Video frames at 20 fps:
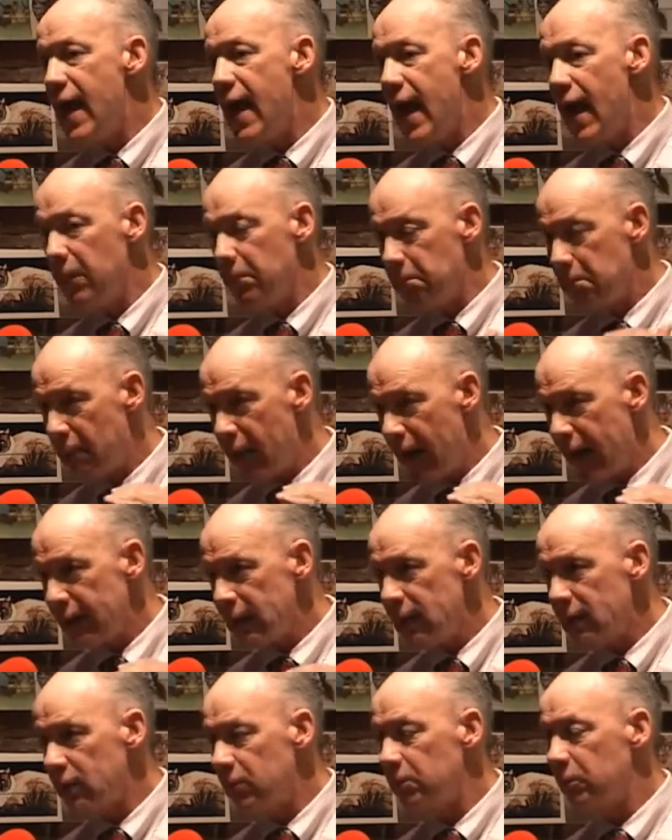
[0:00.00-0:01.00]
and
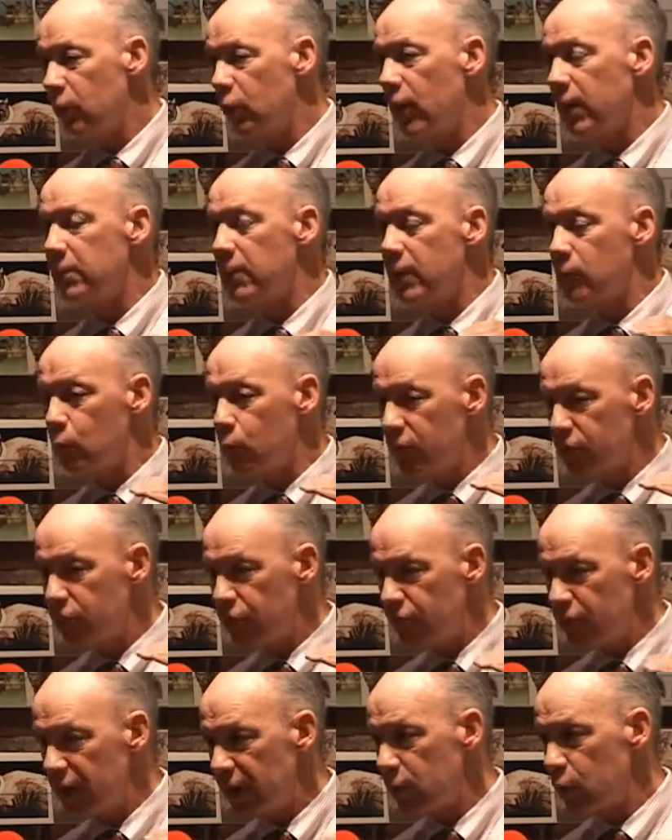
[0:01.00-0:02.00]
mining employment was
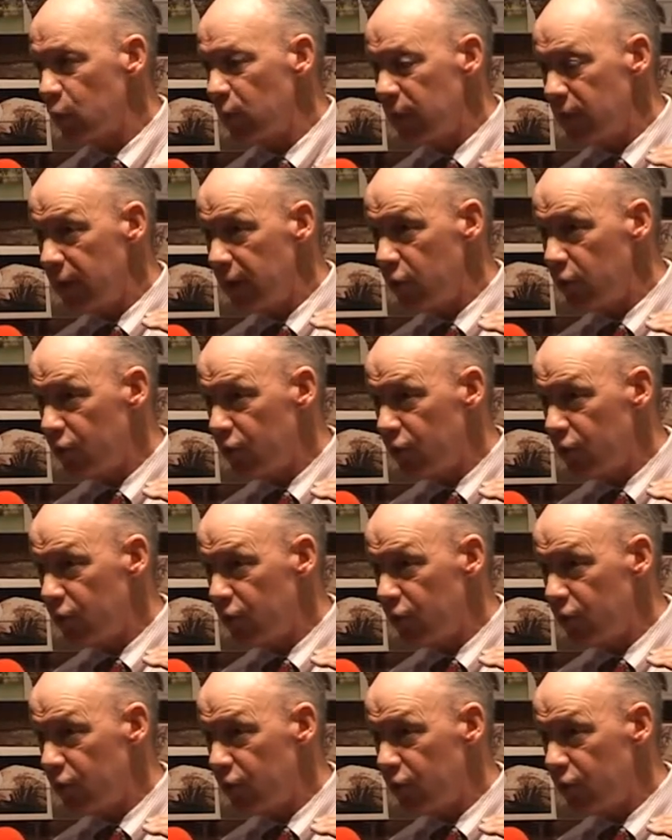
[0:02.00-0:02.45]
steadily